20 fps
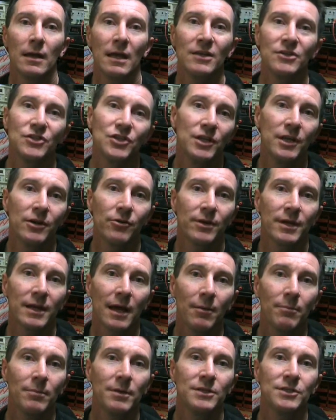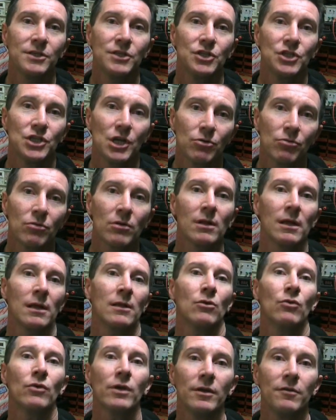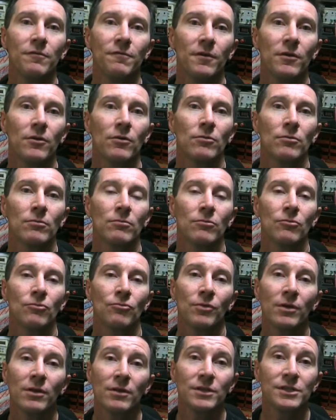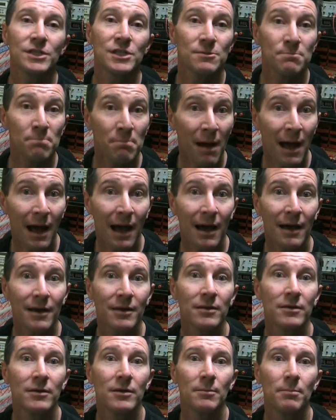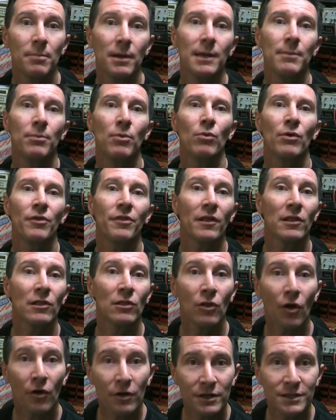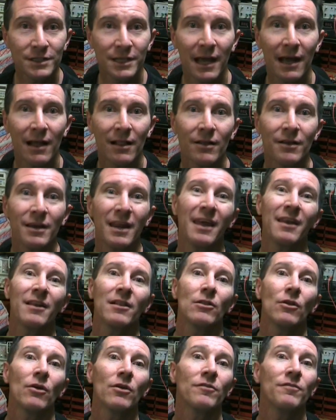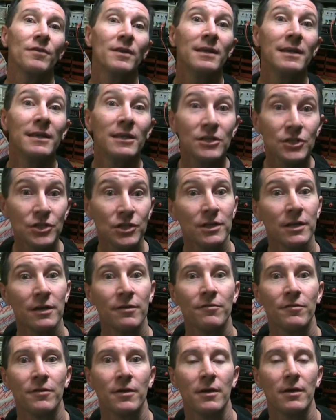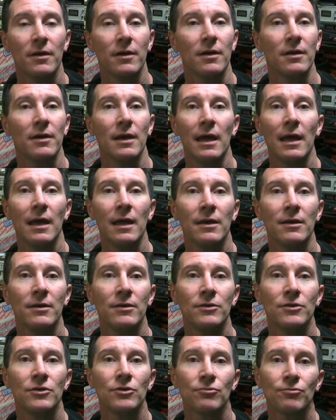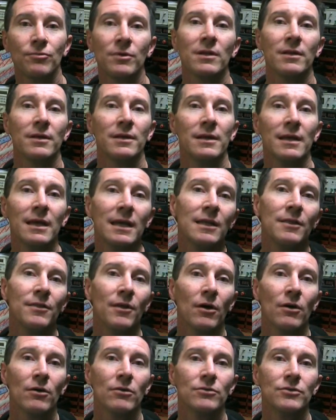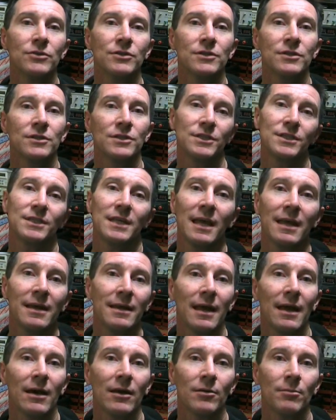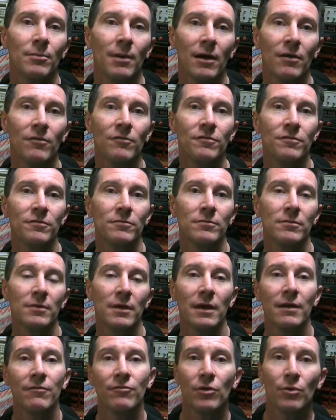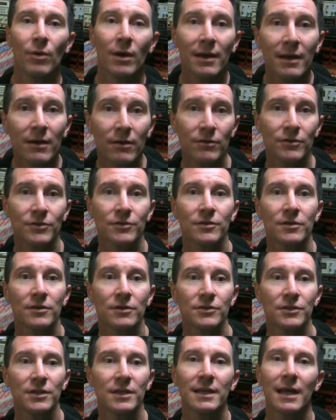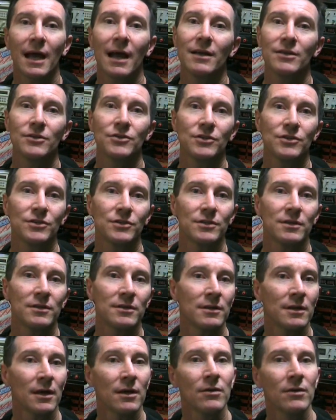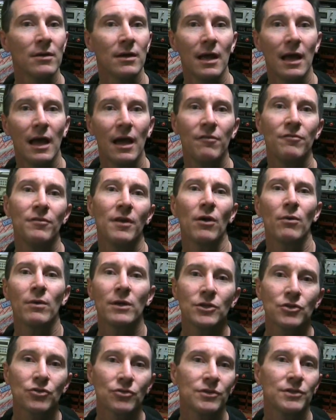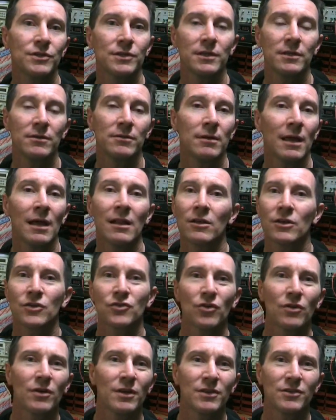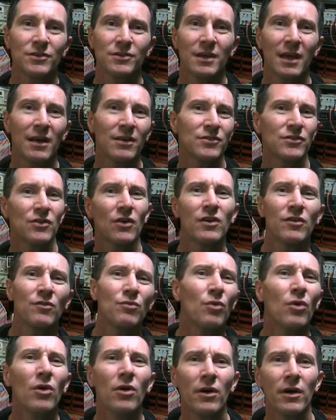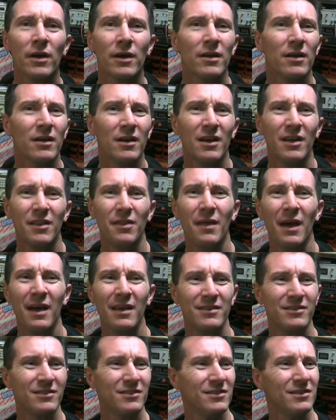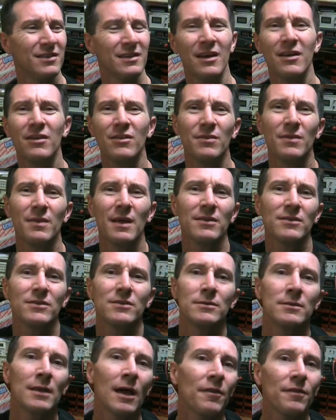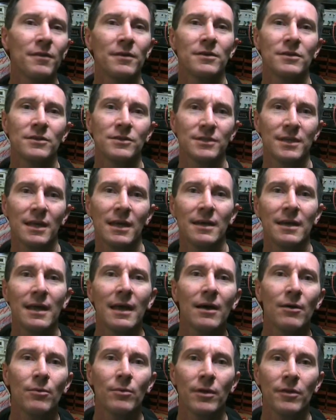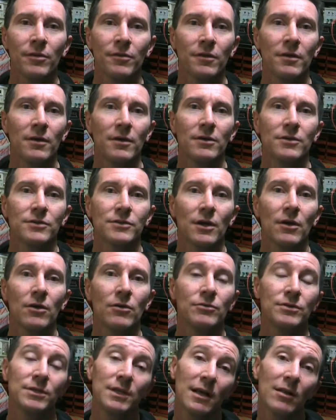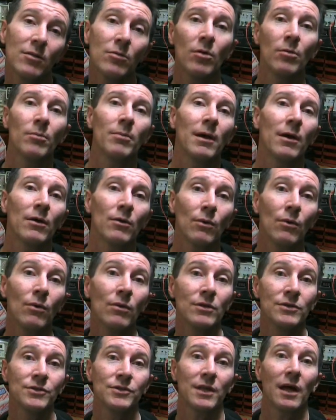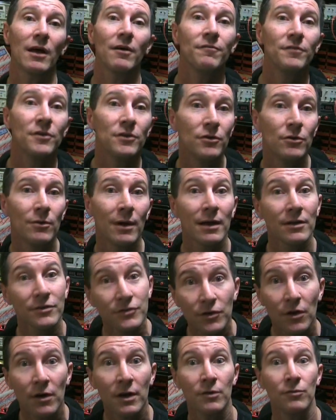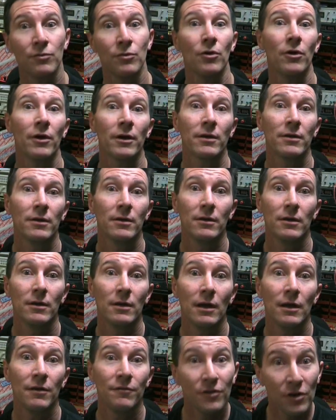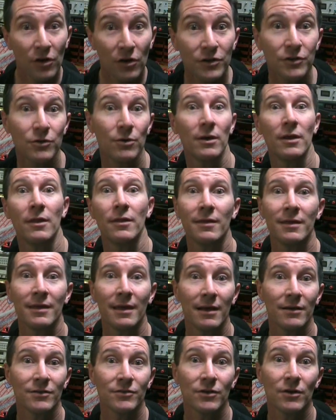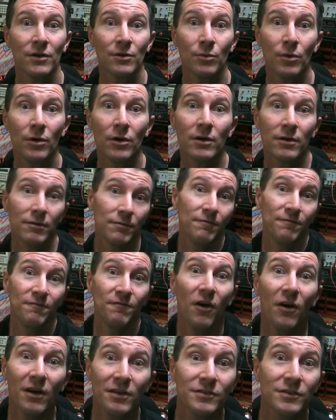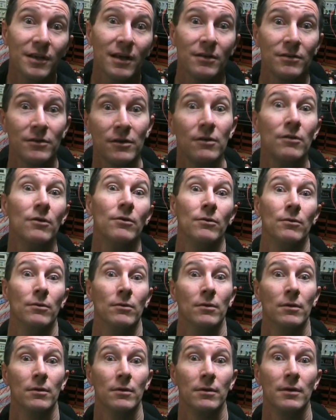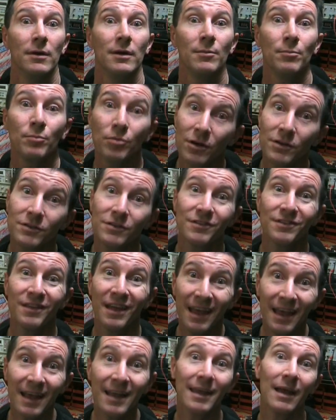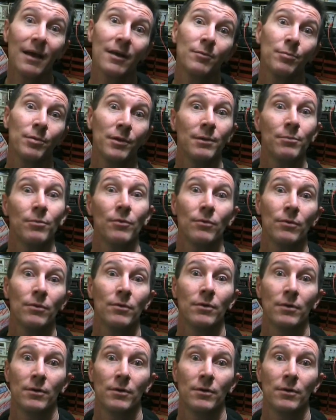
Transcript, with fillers: Engineering companies are generally looking for really smart people with a lot of talent and a lot of initiative. And you really need those to stand out above everyone else. So you can't just, you know, have no interest in electronics outside of work. That's, you know, that's nothing to stand out with. So tell them about all the stuff you do outside of work. And if you're not doing anything outside of work, find something to do. It impresses the heck out of people.